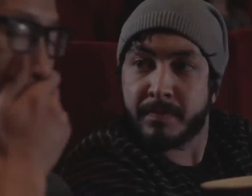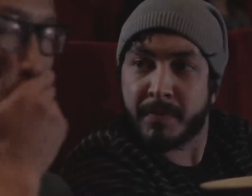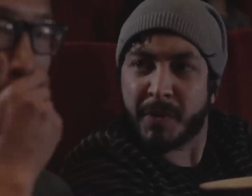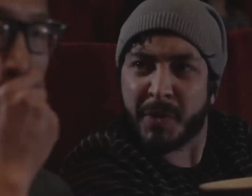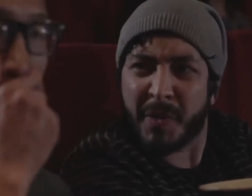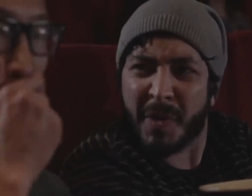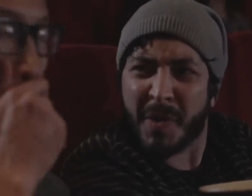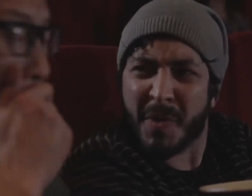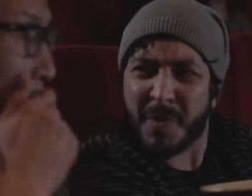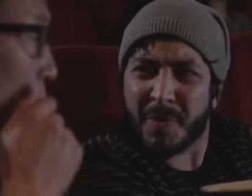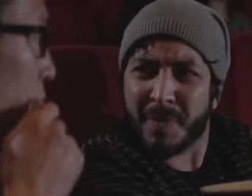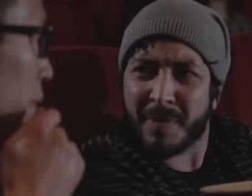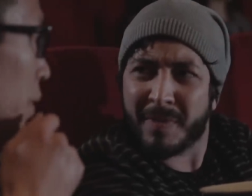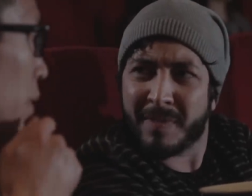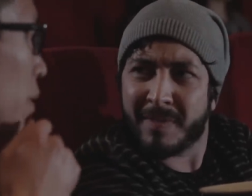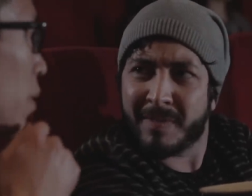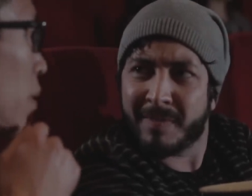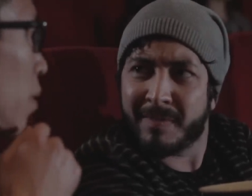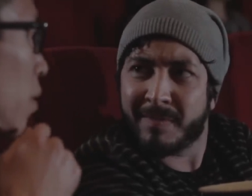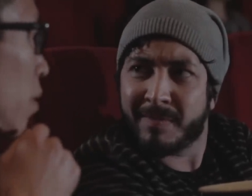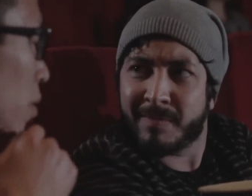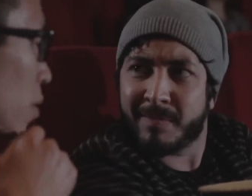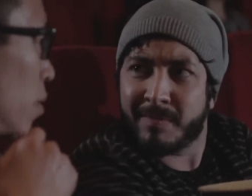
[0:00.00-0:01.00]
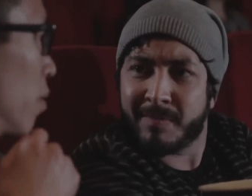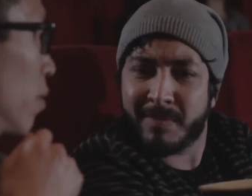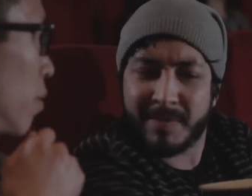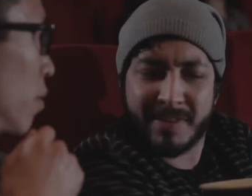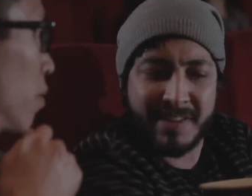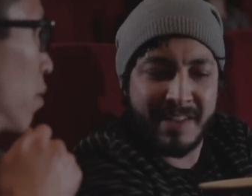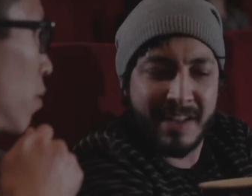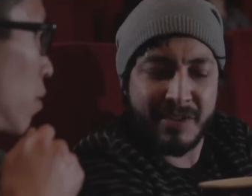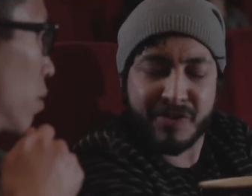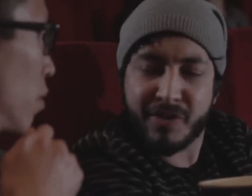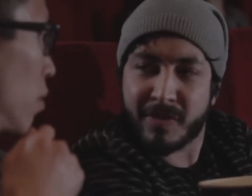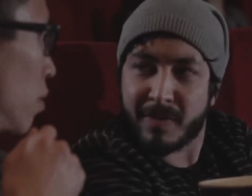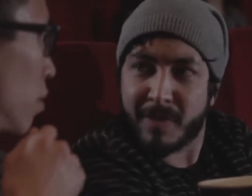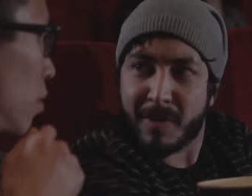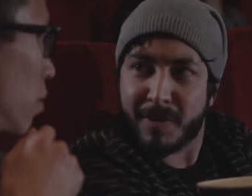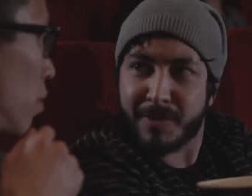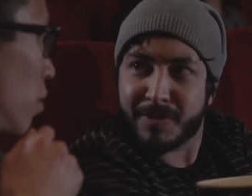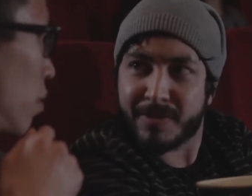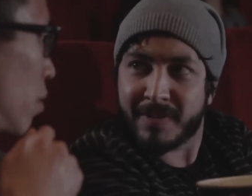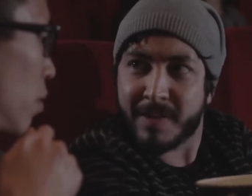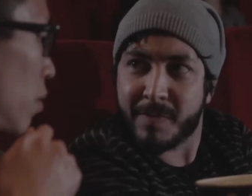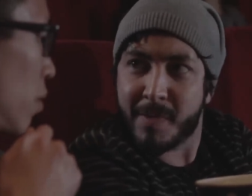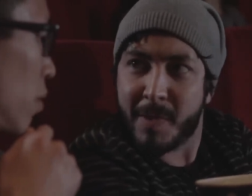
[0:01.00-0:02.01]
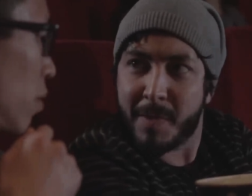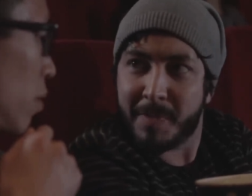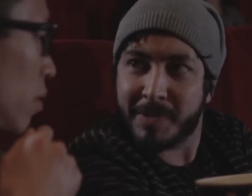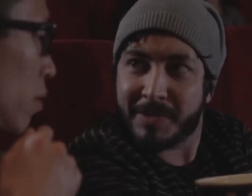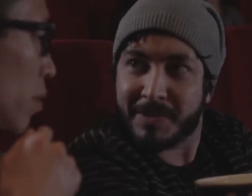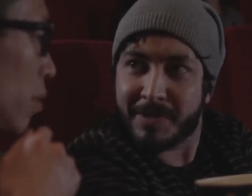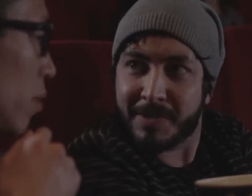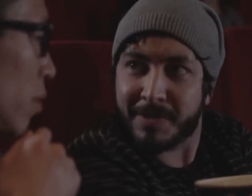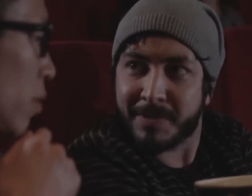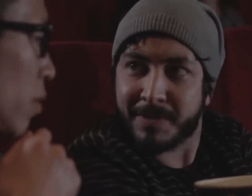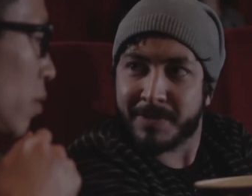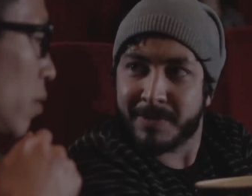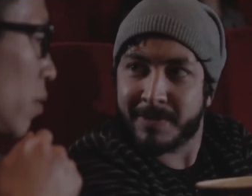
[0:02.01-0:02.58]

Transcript: Your own? It's an extra large, like we always do.